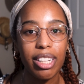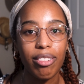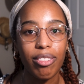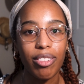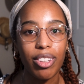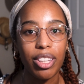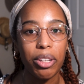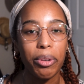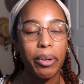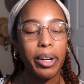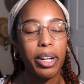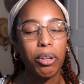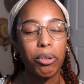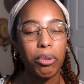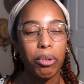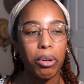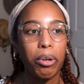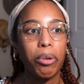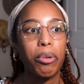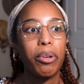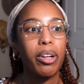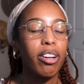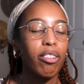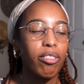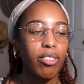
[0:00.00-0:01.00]
even though I
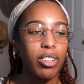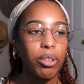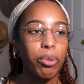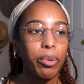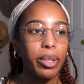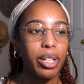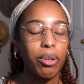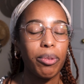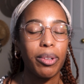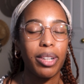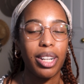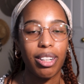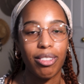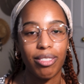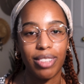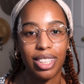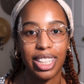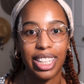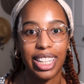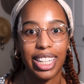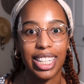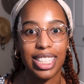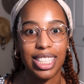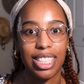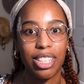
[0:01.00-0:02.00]
groan every week when I
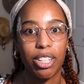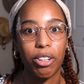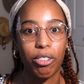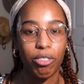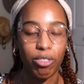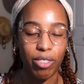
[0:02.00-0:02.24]
realize, oh,